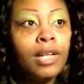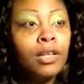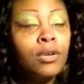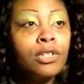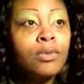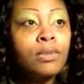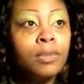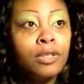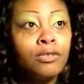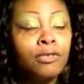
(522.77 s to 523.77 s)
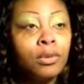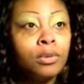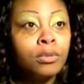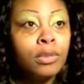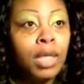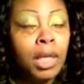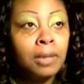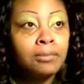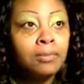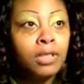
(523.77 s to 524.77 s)
And the nurse was beautiful
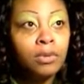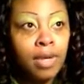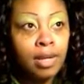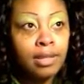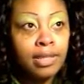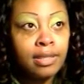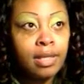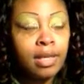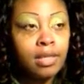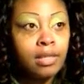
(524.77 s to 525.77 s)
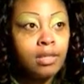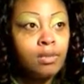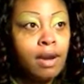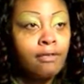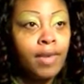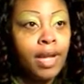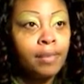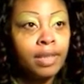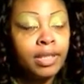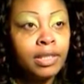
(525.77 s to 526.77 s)
to us and to our
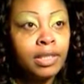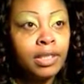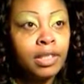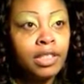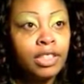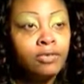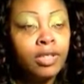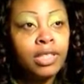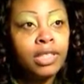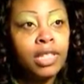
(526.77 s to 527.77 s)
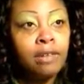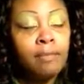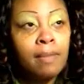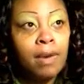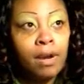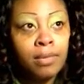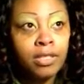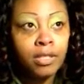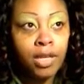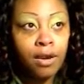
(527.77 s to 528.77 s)
family. And she really loved my mom
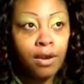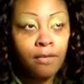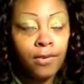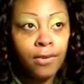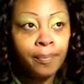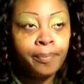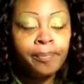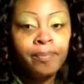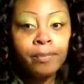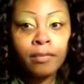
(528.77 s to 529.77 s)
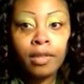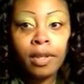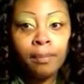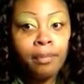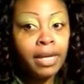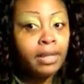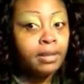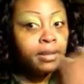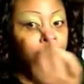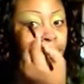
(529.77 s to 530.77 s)
and took care of her. But
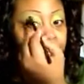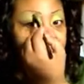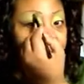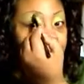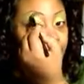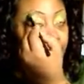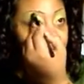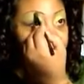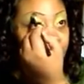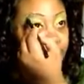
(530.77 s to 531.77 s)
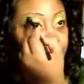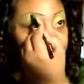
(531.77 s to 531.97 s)
that time,